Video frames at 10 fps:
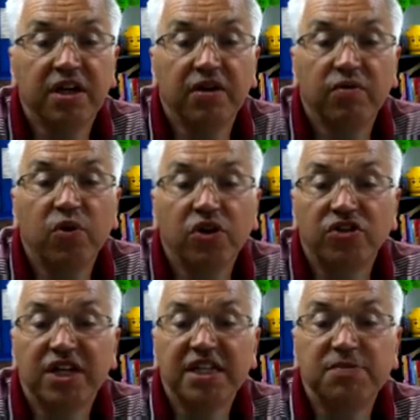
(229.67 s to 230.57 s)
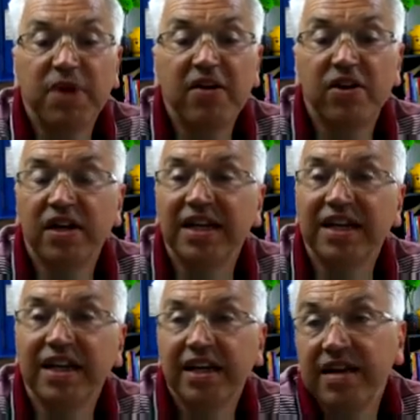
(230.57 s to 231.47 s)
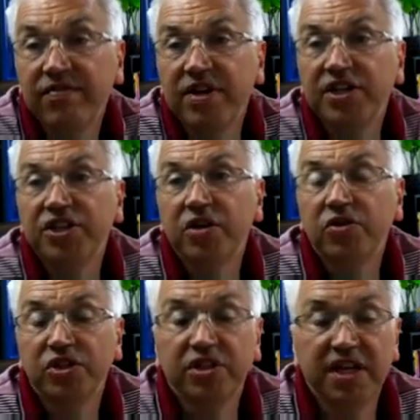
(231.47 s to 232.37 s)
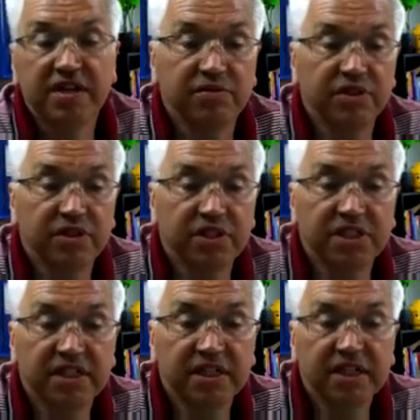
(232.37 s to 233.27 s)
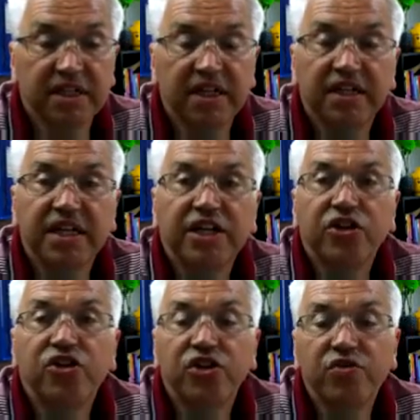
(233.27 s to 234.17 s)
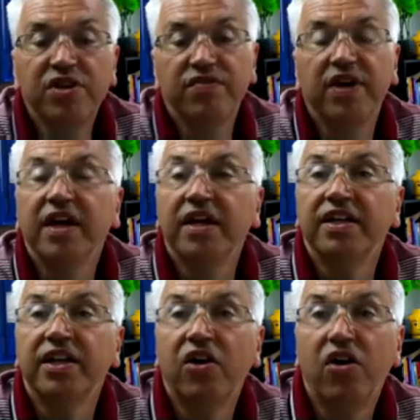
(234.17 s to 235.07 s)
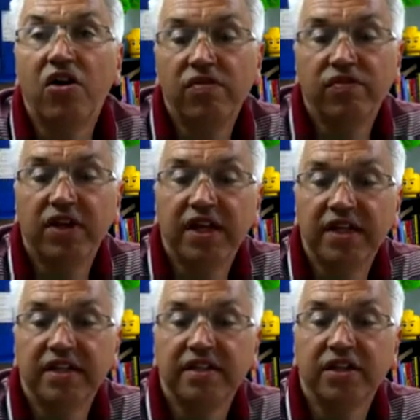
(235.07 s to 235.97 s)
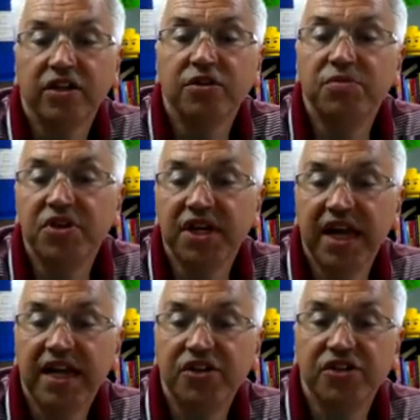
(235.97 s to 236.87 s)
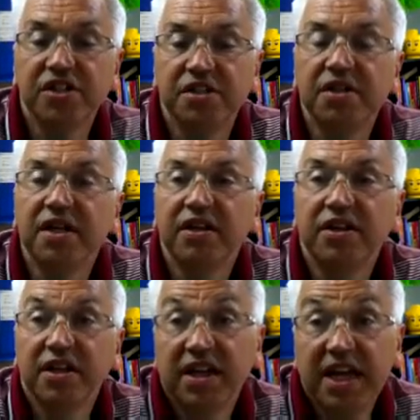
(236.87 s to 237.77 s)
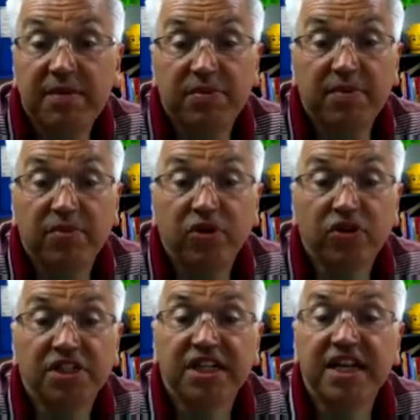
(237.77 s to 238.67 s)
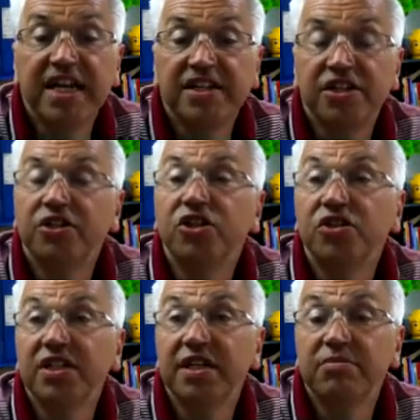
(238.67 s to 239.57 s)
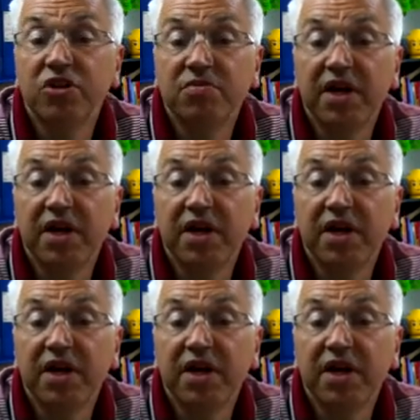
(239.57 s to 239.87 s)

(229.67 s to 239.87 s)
work transparently and leverage social networks. They can unify the offline communications that keep employers connected using their mobile